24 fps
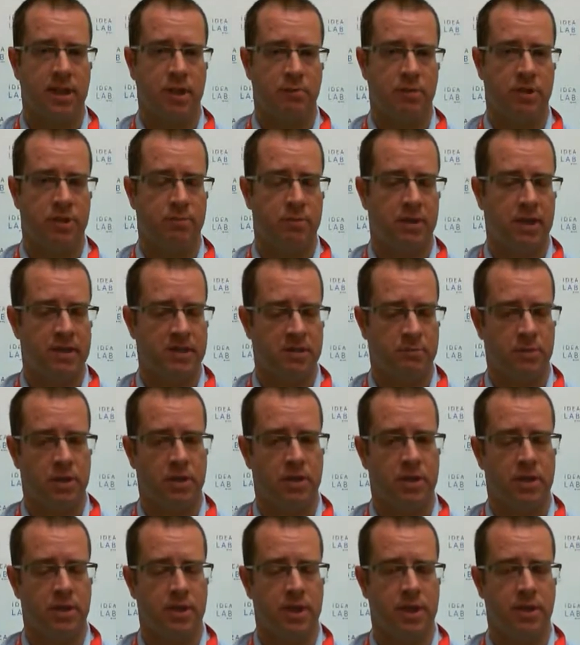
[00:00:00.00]
about the
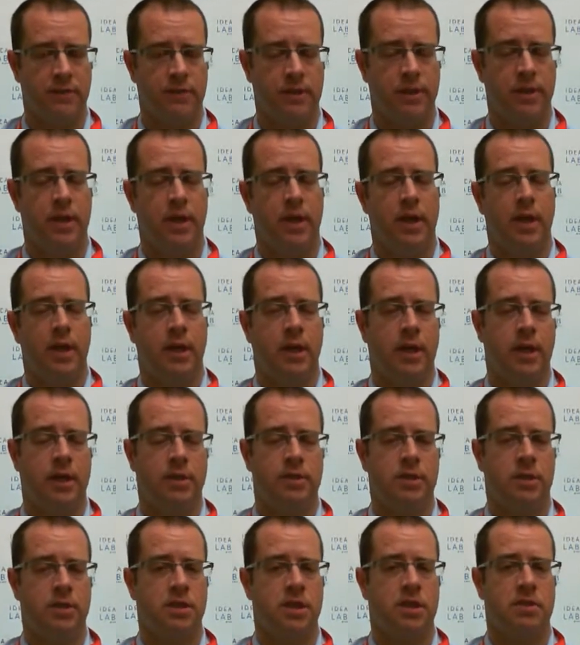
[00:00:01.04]
possibility of a
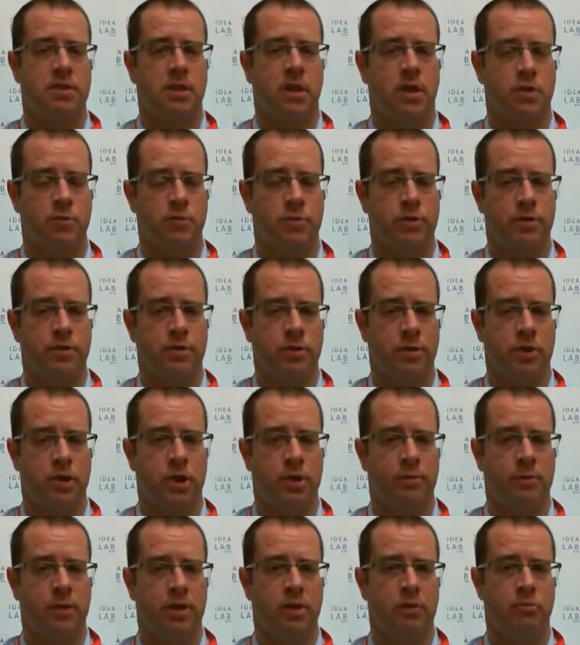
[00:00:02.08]
HHS entrepreneur
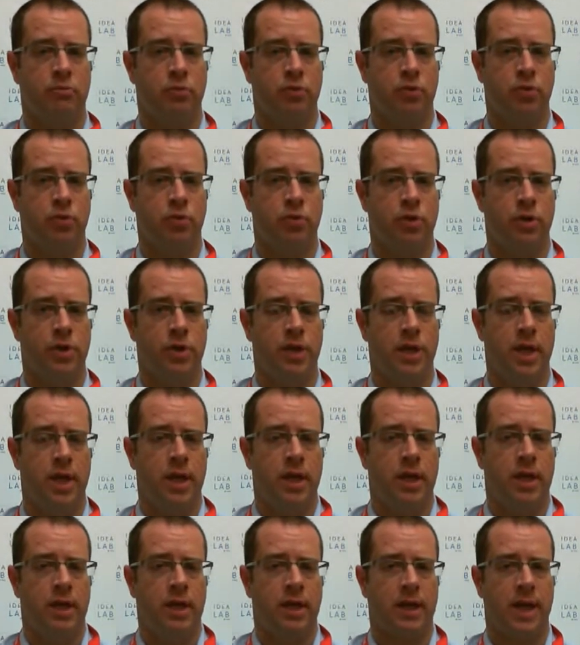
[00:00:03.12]
coming on board,
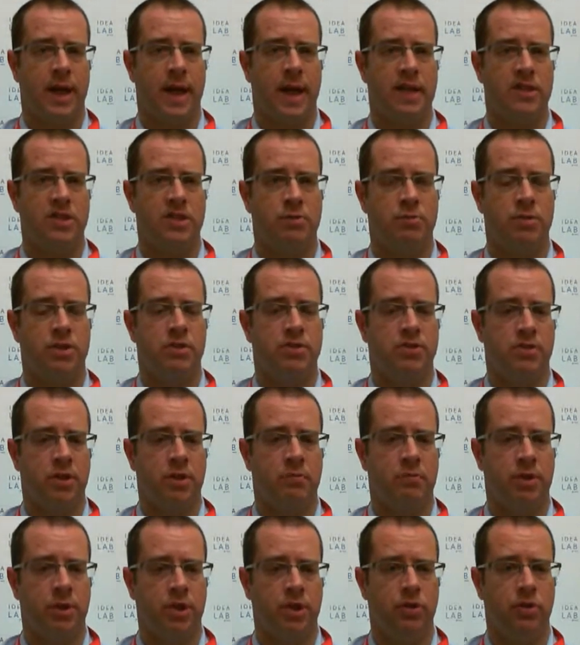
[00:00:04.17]
it has to be
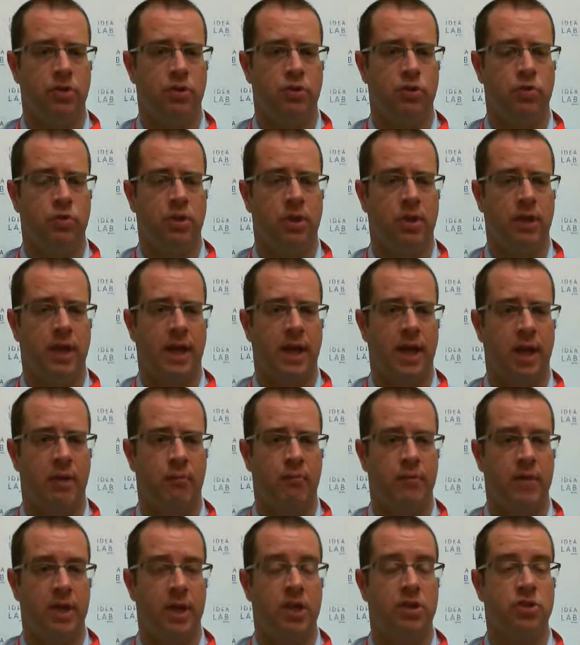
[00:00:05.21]
somebody who will
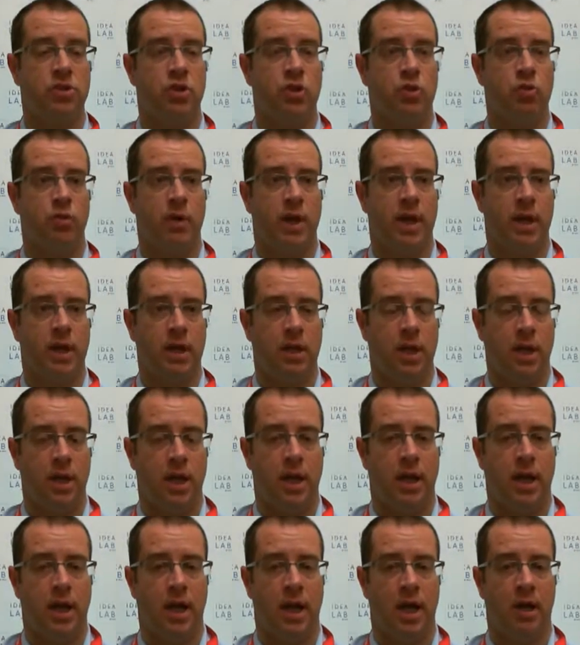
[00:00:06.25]
integrate
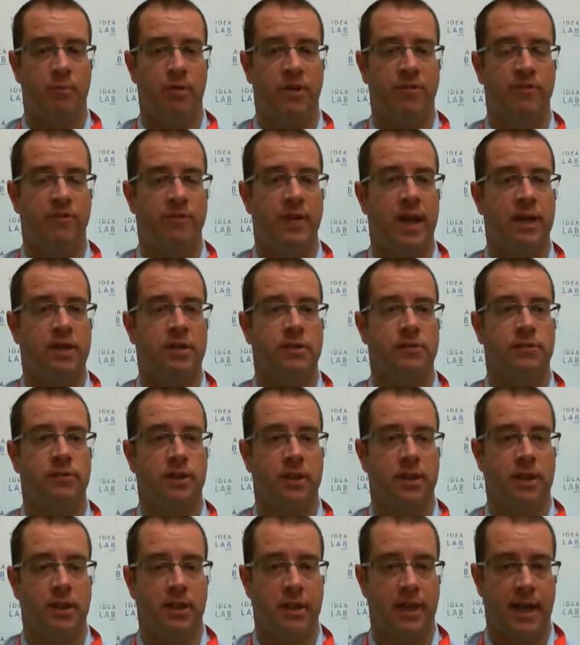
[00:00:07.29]

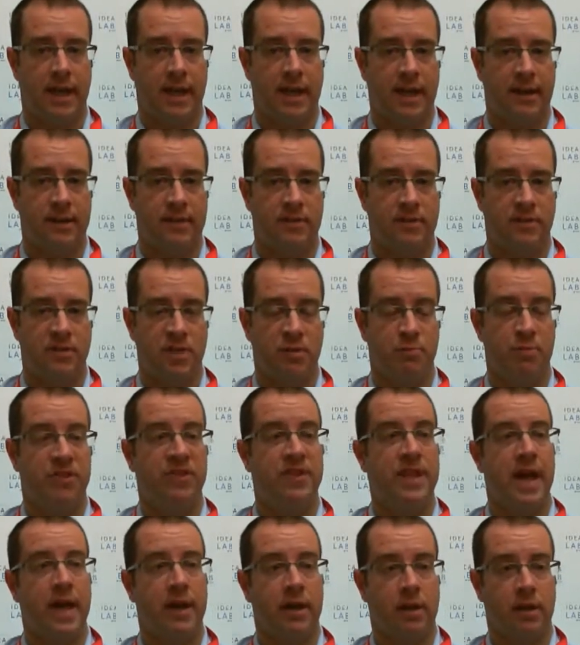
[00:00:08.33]
effectively and
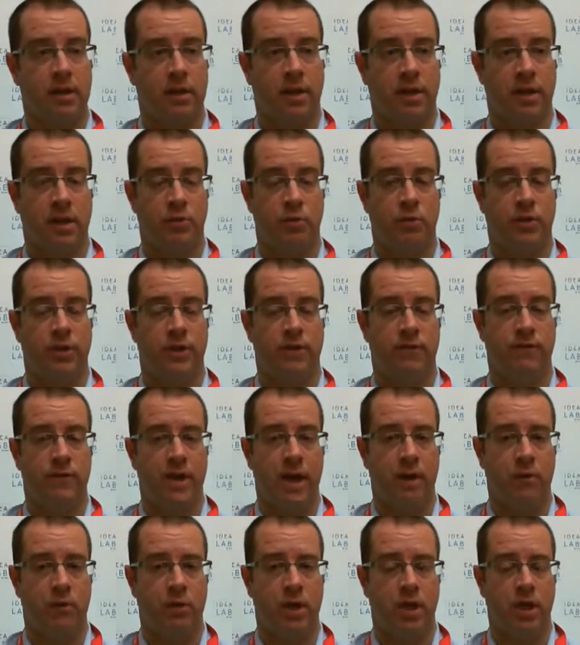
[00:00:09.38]
sympathetically with a
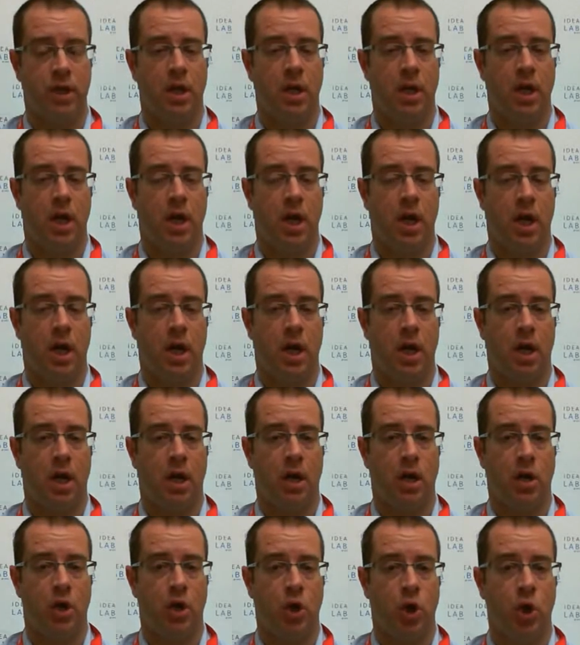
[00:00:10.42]
very
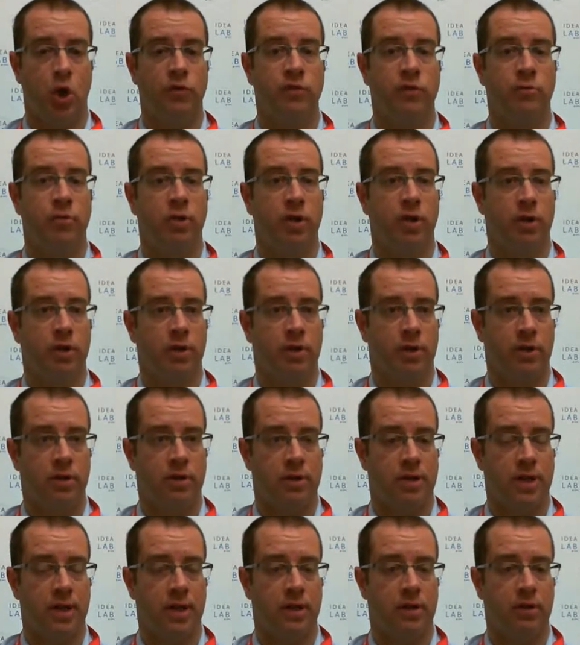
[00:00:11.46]

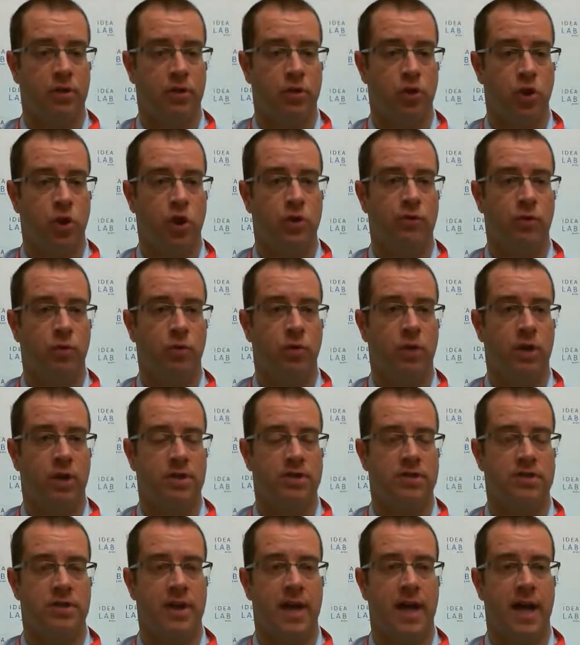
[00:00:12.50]
overburdened and
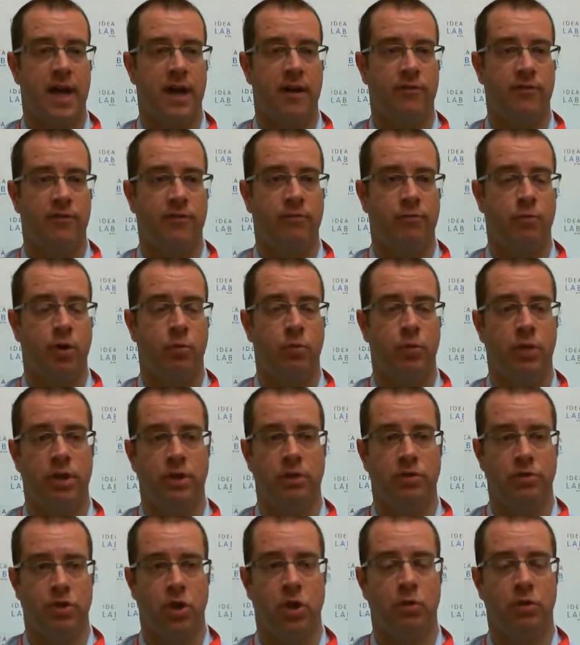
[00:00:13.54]
overworked staff. What
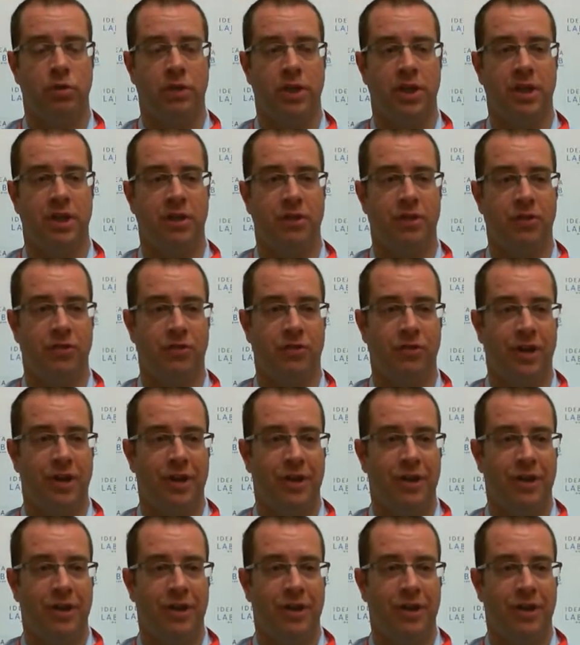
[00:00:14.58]
we don't need is